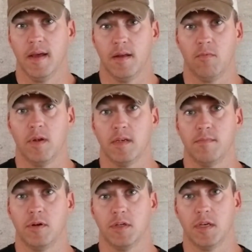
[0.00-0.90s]
and went to
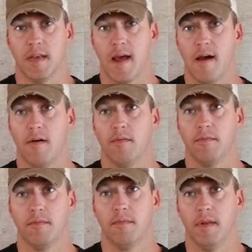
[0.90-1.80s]
push it down
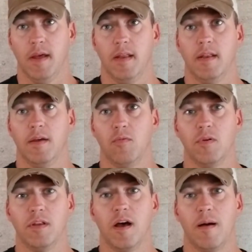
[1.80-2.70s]
and it
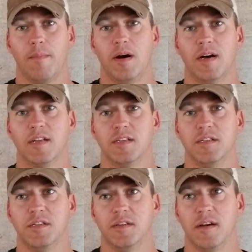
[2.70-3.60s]
would not
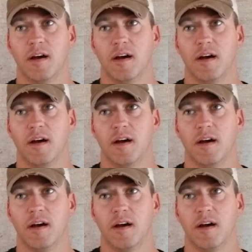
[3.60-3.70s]
budge.